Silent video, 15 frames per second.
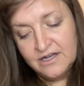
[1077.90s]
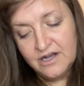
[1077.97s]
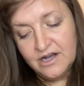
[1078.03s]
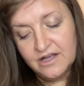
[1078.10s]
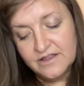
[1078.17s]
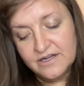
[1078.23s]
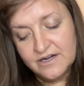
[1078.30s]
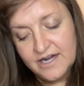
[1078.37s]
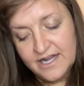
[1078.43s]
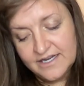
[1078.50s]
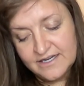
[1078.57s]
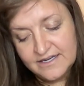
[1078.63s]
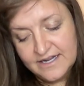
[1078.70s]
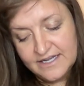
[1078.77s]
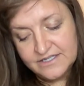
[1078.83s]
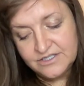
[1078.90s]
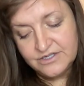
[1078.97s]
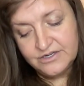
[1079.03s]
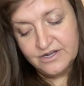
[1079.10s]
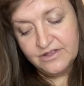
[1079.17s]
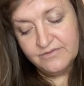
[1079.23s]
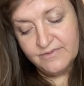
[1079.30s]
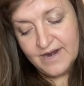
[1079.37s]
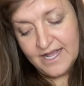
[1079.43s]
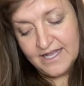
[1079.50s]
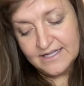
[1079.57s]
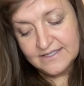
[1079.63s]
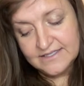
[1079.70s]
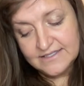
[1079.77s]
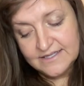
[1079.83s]
Author Anadea Judith
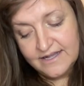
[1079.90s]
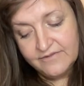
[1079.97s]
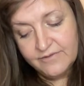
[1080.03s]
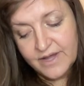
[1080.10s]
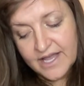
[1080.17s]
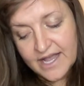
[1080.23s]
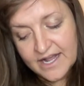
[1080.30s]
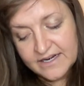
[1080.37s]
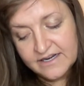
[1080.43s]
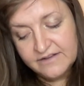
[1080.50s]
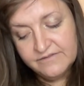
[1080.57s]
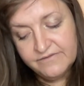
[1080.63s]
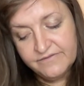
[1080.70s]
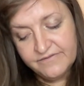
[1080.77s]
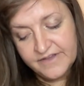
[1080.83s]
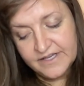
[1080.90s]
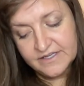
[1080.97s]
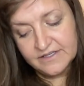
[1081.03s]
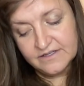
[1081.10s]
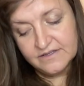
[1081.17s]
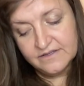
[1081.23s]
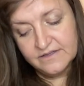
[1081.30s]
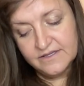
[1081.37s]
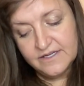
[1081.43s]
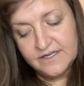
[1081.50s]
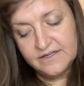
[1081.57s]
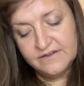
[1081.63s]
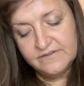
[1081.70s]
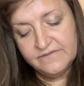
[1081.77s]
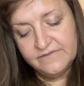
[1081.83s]
writes, if we cannot feel, it
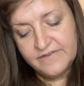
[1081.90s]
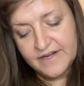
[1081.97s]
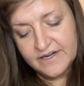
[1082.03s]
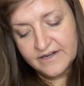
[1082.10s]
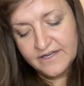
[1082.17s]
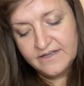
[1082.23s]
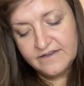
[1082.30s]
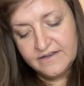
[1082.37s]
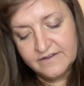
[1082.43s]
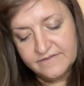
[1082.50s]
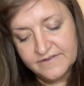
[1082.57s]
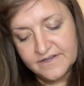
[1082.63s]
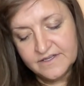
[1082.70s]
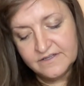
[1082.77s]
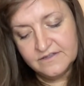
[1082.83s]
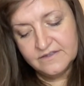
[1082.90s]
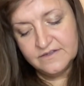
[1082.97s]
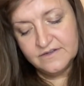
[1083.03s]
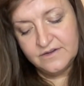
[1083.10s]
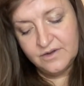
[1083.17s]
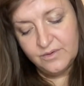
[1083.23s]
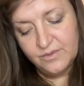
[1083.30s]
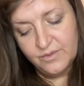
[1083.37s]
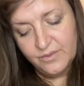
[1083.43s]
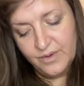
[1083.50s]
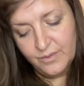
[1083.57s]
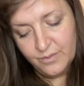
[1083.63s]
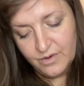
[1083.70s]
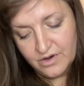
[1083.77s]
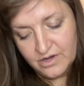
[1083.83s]
is very difficult to know what we
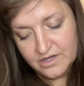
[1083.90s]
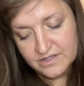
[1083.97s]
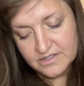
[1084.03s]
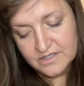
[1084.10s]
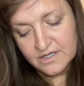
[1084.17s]
want.